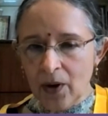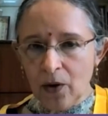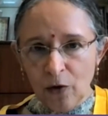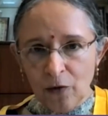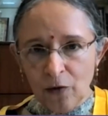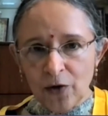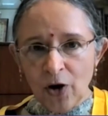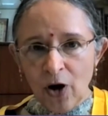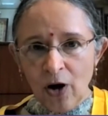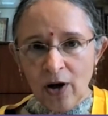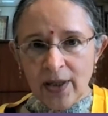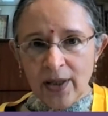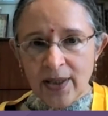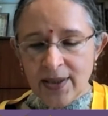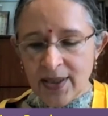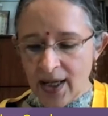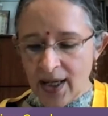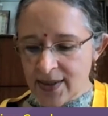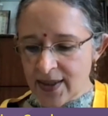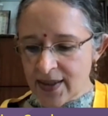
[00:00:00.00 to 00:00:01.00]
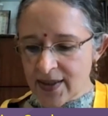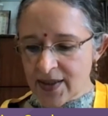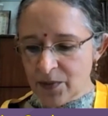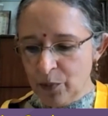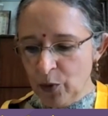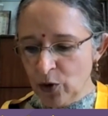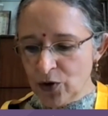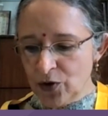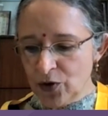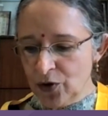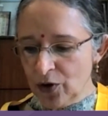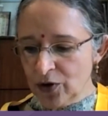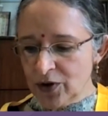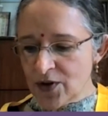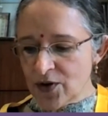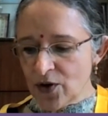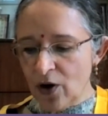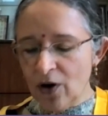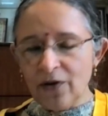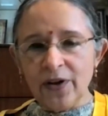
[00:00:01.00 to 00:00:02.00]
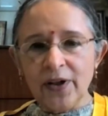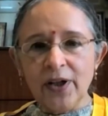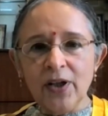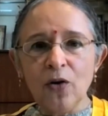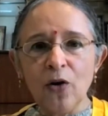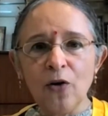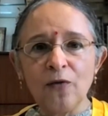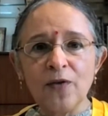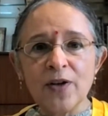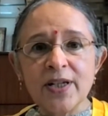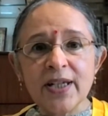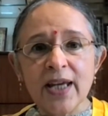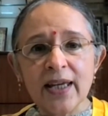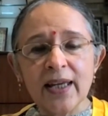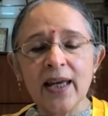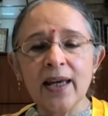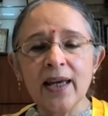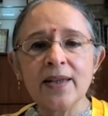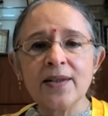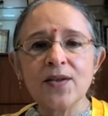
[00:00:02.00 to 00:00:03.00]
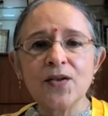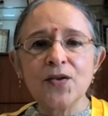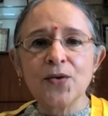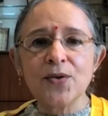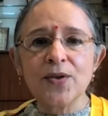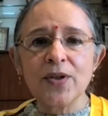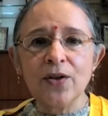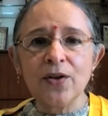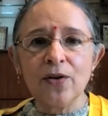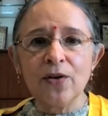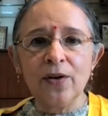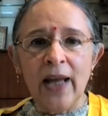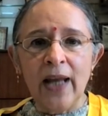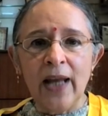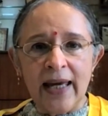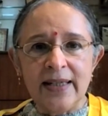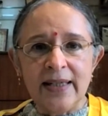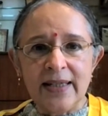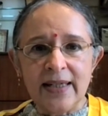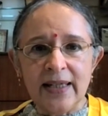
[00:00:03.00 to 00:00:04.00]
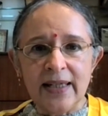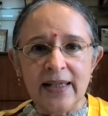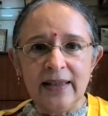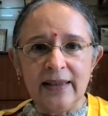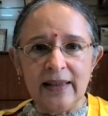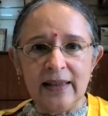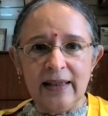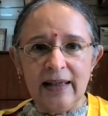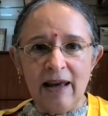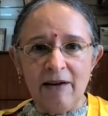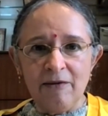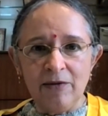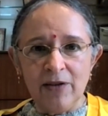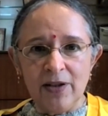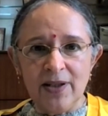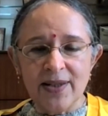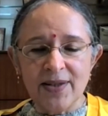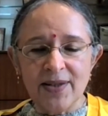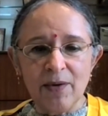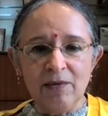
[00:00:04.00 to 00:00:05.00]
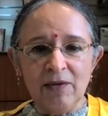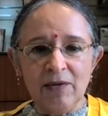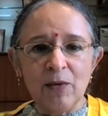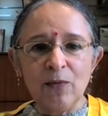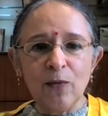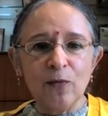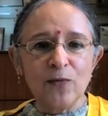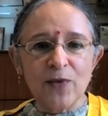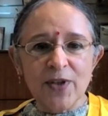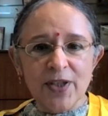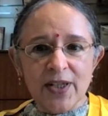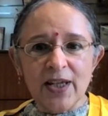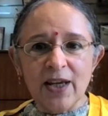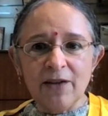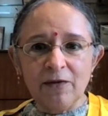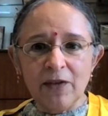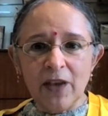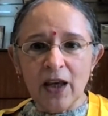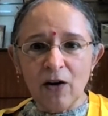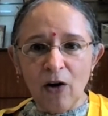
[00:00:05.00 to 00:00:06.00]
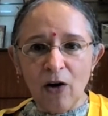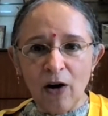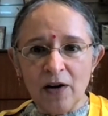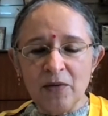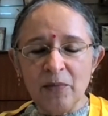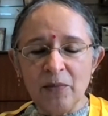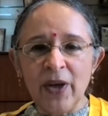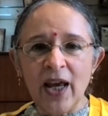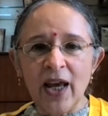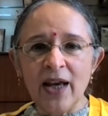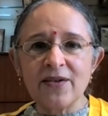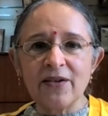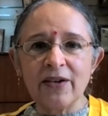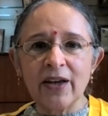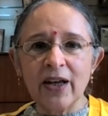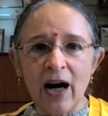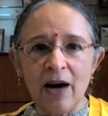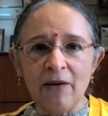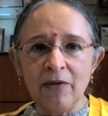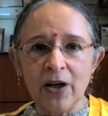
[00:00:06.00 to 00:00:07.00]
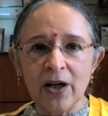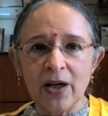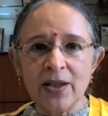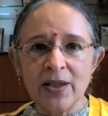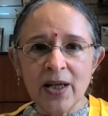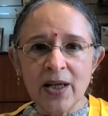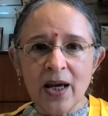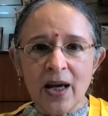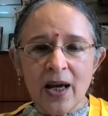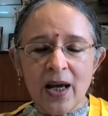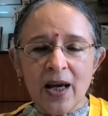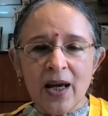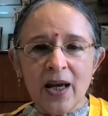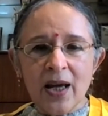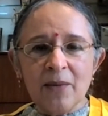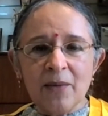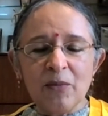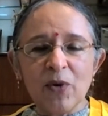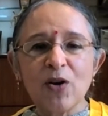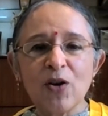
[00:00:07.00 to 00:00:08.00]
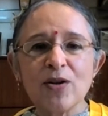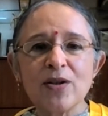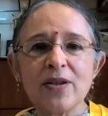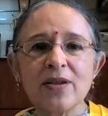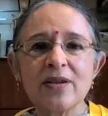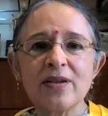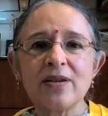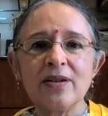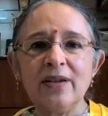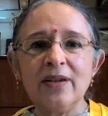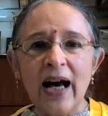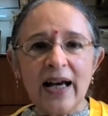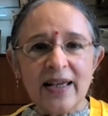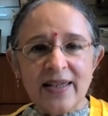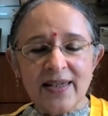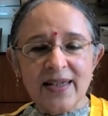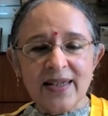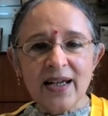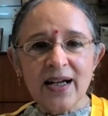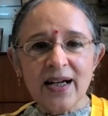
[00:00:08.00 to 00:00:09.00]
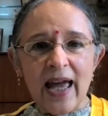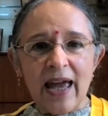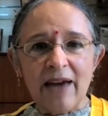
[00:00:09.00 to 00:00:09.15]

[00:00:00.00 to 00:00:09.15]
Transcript: Overall, India's export growth is already overtaking its 2019 levels. When you see if the economy has recovered, because last year